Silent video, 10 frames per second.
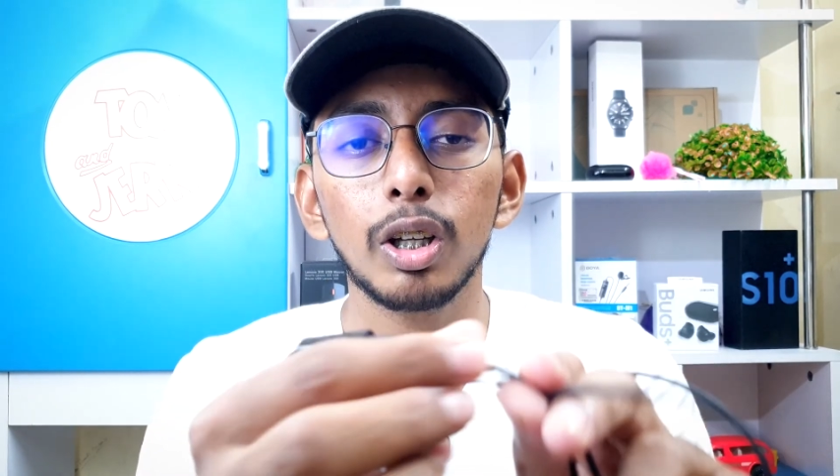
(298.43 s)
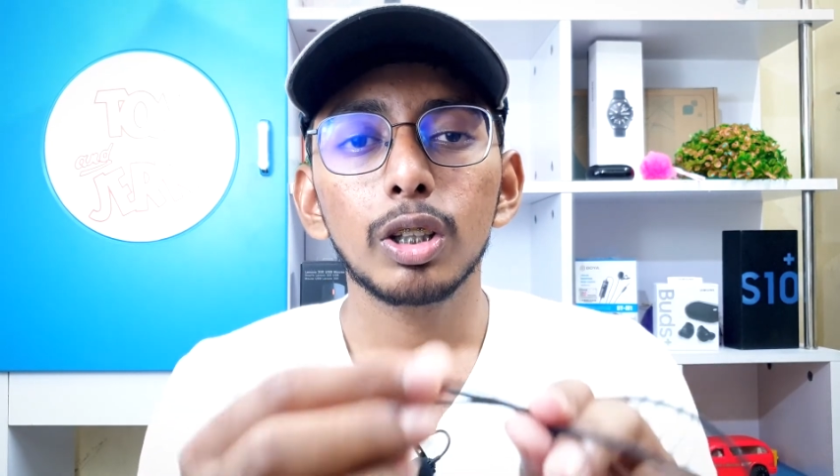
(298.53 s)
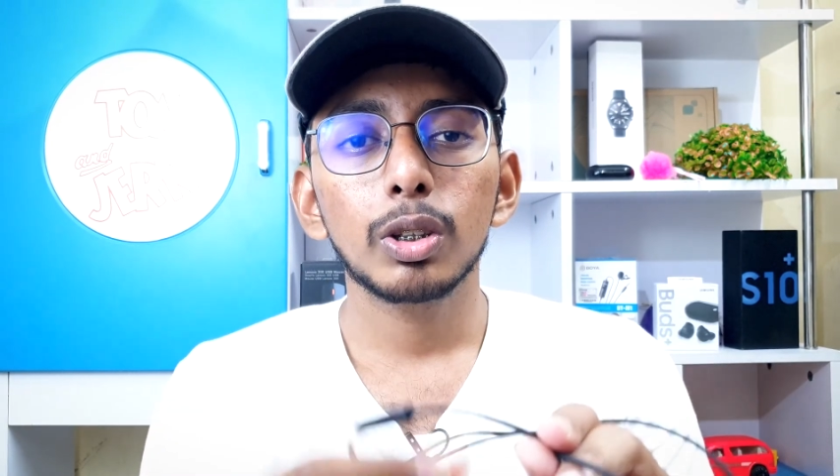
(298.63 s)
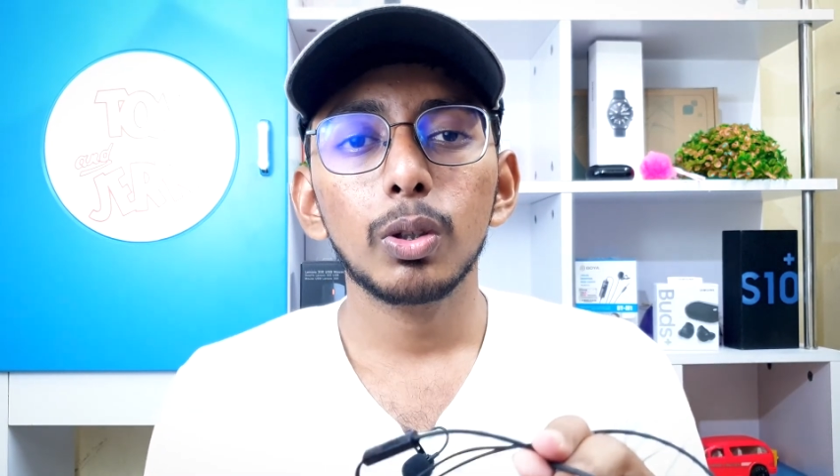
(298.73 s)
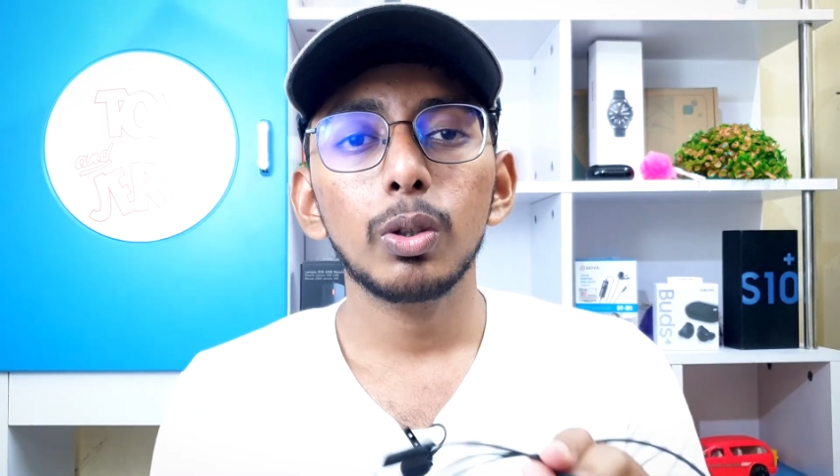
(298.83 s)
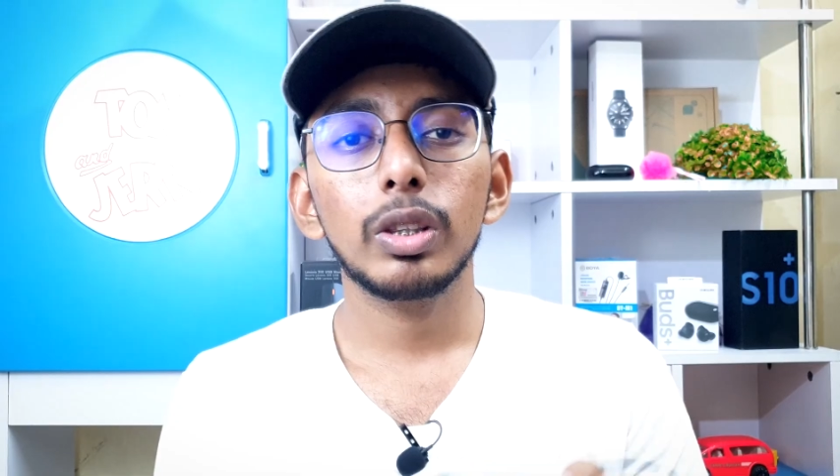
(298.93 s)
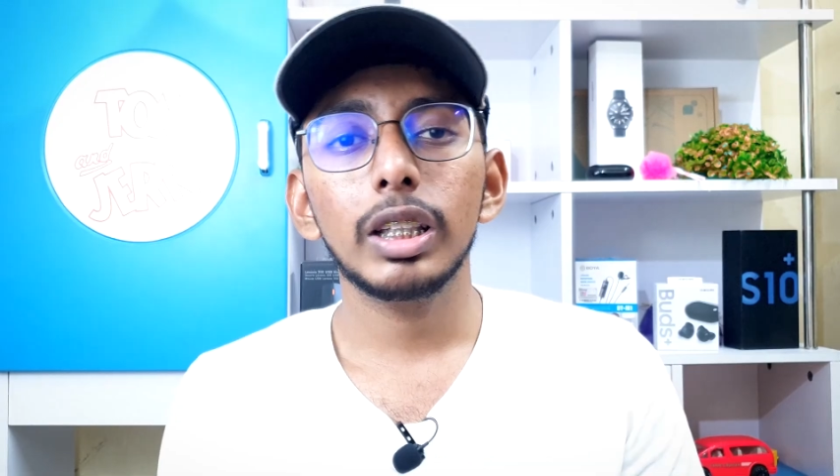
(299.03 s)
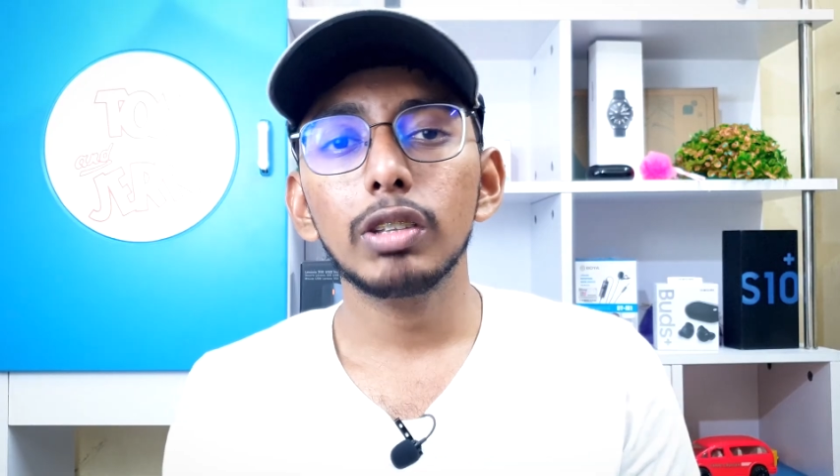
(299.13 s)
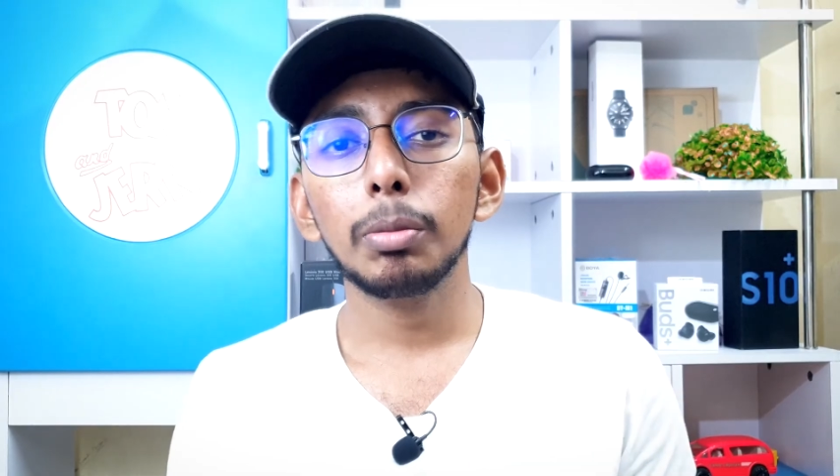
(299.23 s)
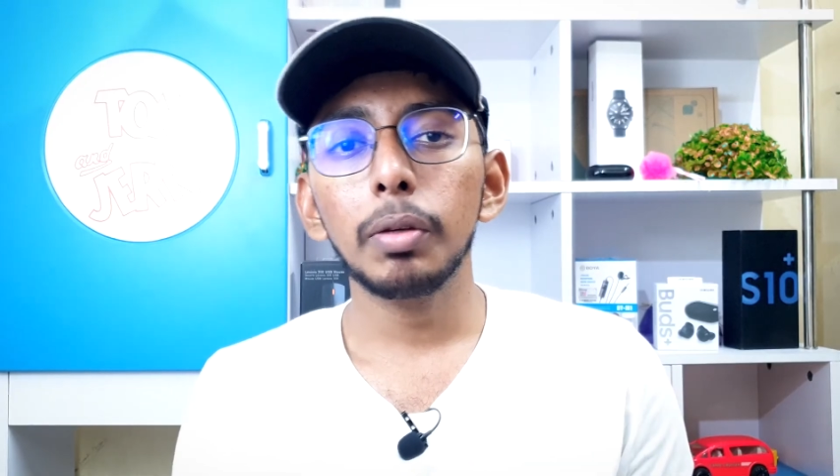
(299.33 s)
So
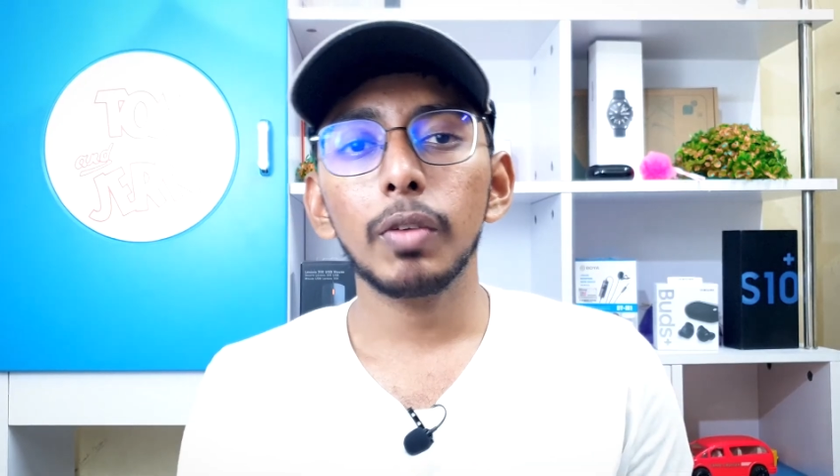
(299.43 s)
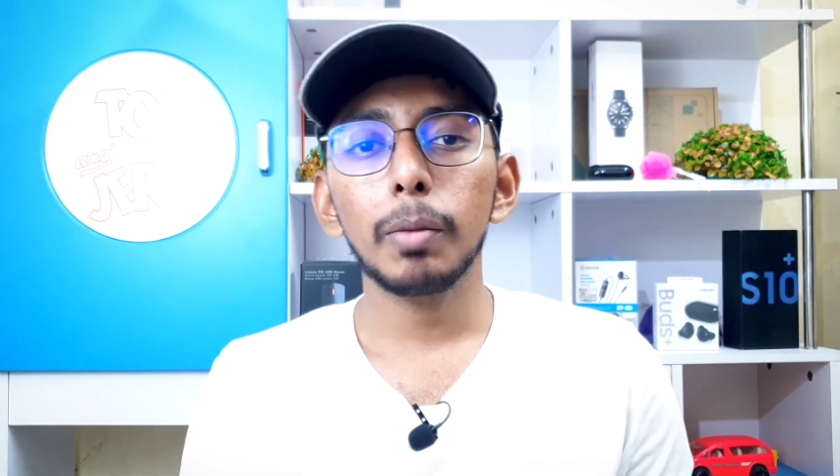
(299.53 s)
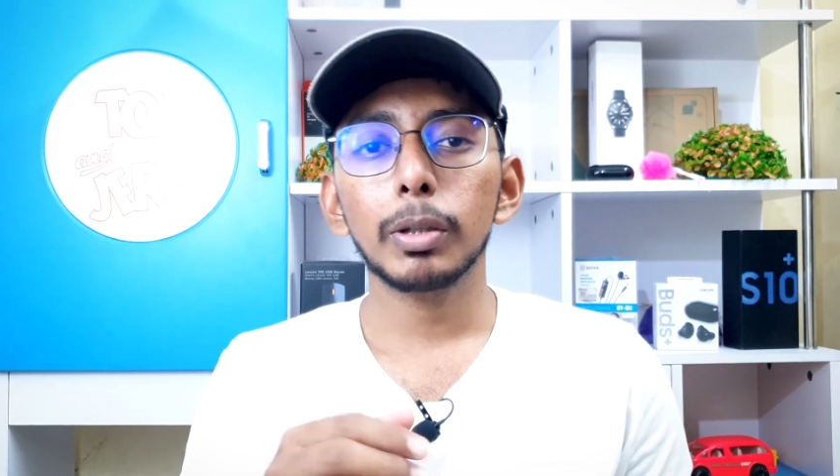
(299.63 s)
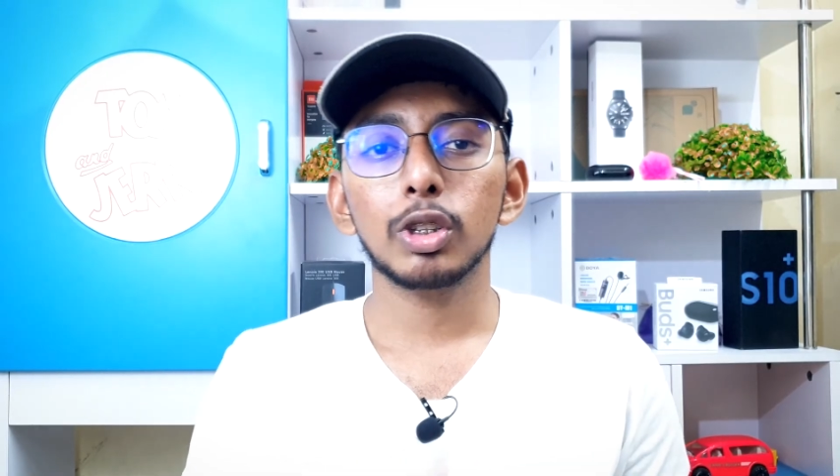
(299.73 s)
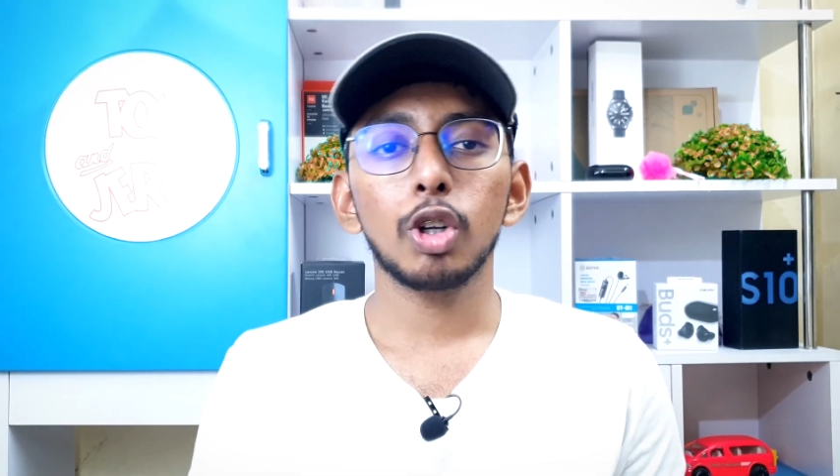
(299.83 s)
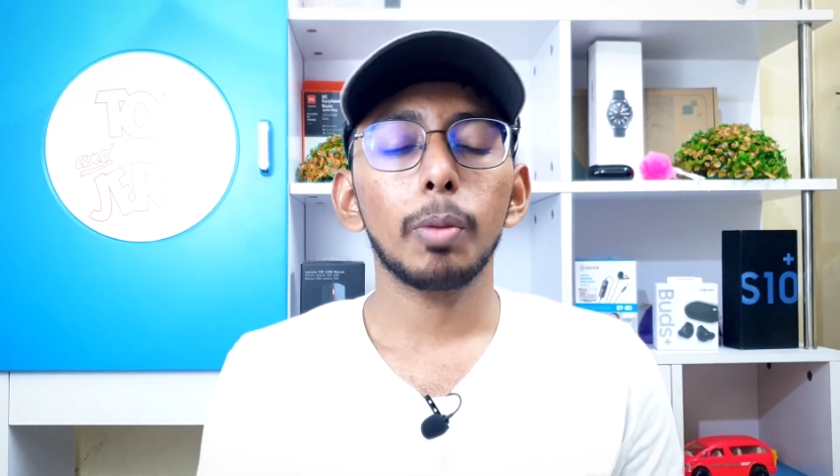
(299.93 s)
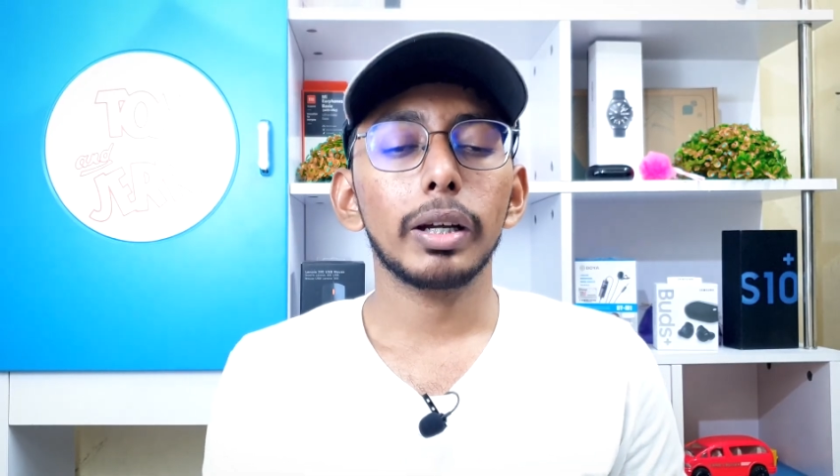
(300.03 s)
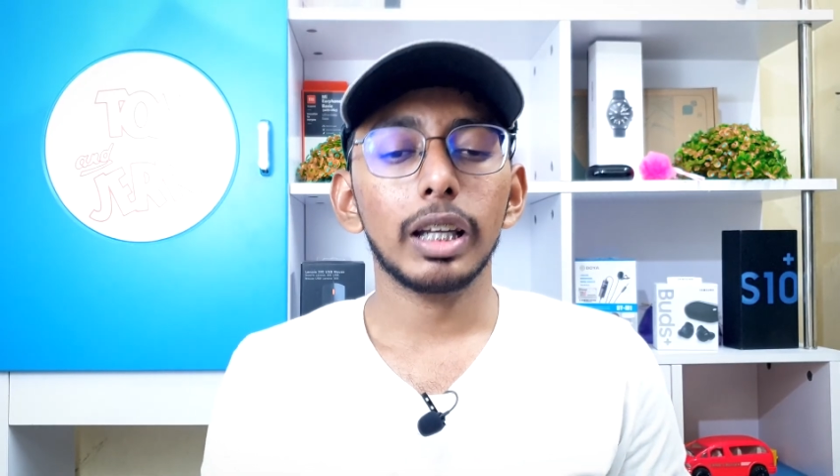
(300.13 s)
this would be very much drawback,